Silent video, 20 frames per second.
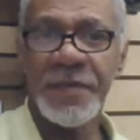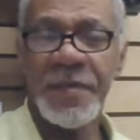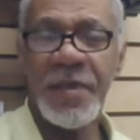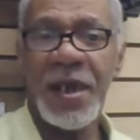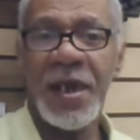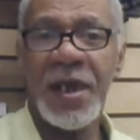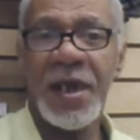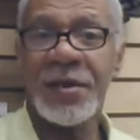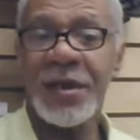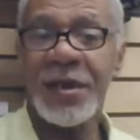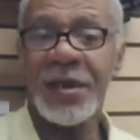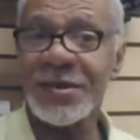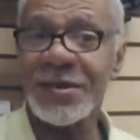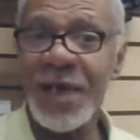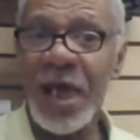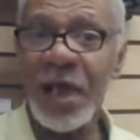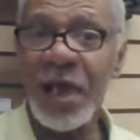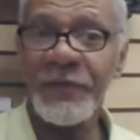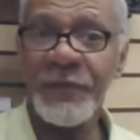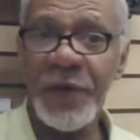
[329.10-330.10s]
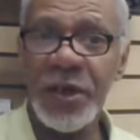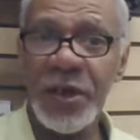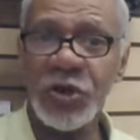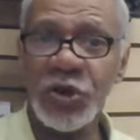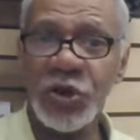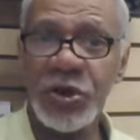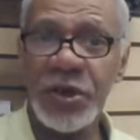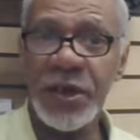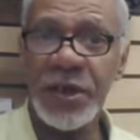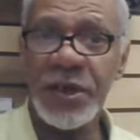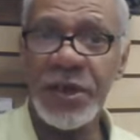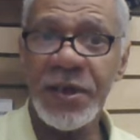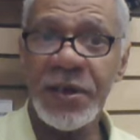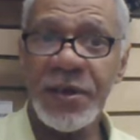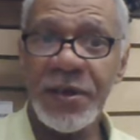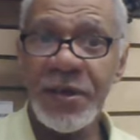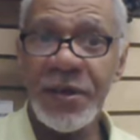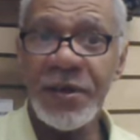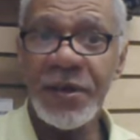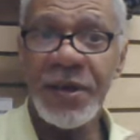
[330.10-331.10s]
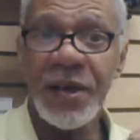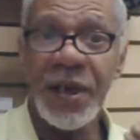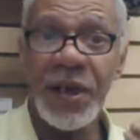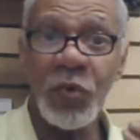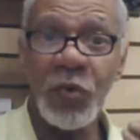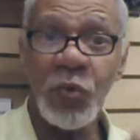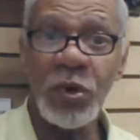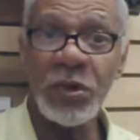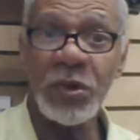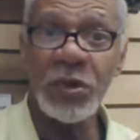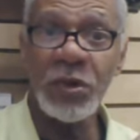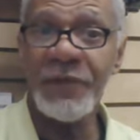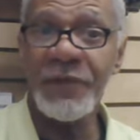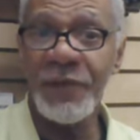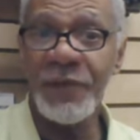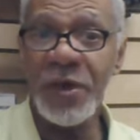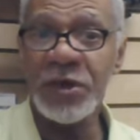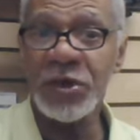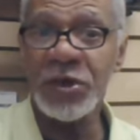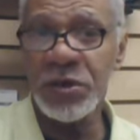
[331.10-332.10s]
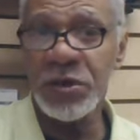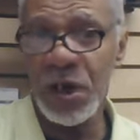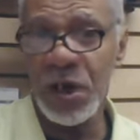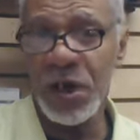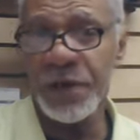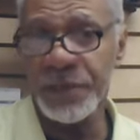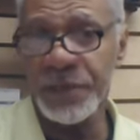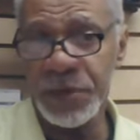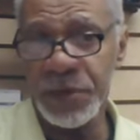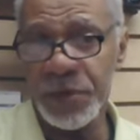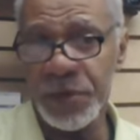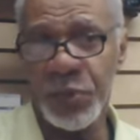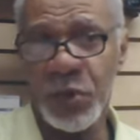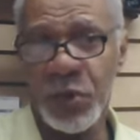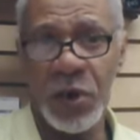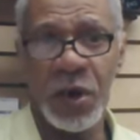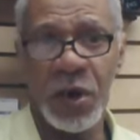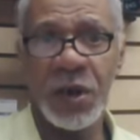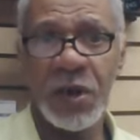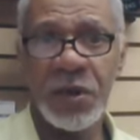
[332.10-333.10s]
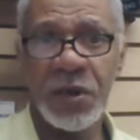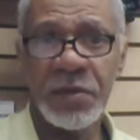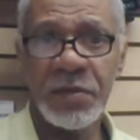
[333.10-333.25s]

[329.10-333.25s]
and it's not functioning and will not function up to par.